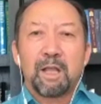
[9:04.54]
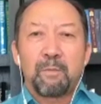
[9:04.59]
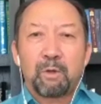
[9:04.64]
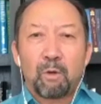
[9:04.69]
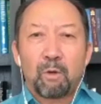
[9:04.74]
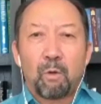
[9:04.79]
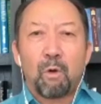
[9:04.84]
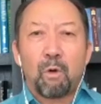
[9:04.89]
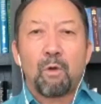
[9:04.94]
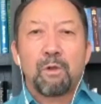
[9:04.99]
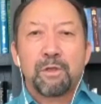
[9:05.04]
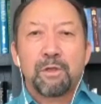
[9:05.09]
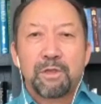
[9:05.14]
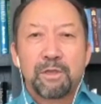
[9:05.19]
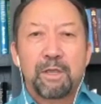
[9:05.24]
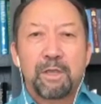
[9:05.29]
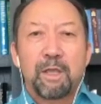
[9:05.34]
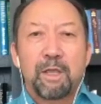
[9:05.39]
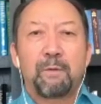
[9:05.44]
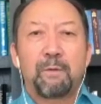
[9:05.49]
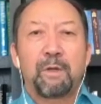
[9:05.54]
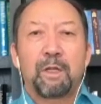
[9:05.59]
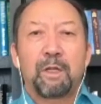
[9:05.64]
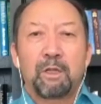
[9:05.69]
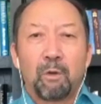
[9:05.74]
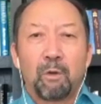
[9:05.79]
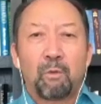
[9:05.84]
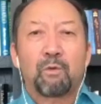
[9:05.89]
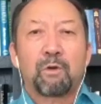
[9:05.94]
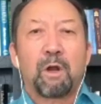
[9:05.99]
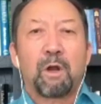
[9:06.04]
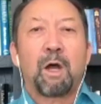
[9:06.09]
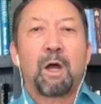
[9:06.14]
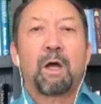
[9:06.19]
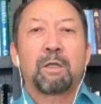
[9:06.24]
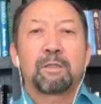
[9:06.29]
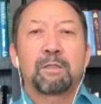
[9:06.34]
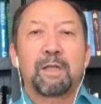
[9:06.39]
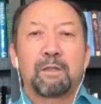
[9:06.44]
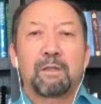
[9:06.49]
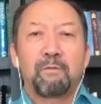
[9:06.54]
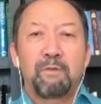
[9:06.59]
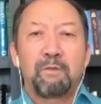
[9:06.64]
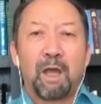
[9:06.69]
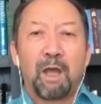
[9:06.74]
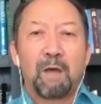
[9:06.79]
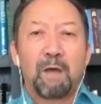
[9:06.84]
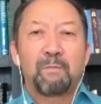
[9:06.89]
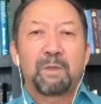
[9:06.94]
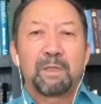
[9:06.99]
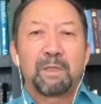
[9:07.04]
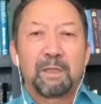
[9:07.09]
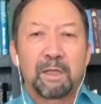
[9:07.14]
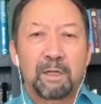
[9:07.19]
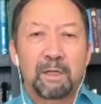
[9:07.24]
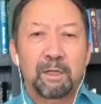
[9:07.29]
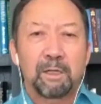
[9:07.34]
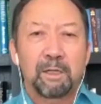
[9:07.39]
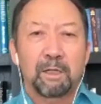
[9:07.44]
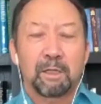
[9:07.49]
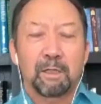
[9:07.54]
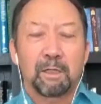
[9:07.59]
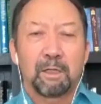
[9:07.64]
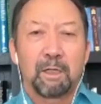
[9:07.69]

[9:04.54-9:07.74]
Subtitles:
whole theory, the Quran that we have been learning.